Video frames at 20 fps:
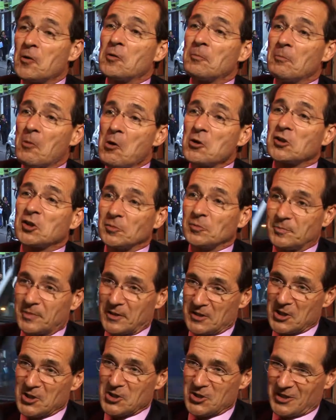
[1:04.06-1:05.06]
for more
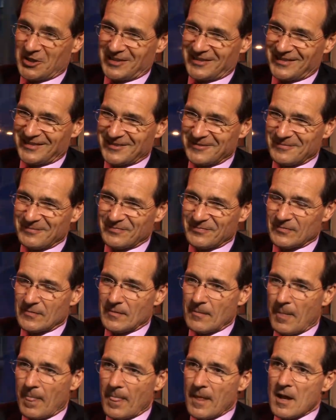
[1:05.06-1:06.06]

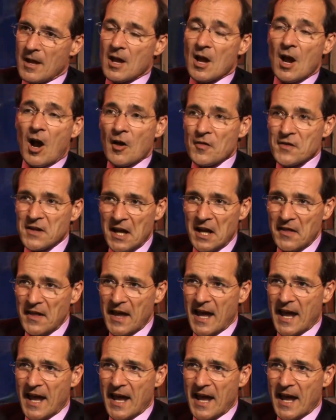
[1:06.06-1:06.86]
competition. On the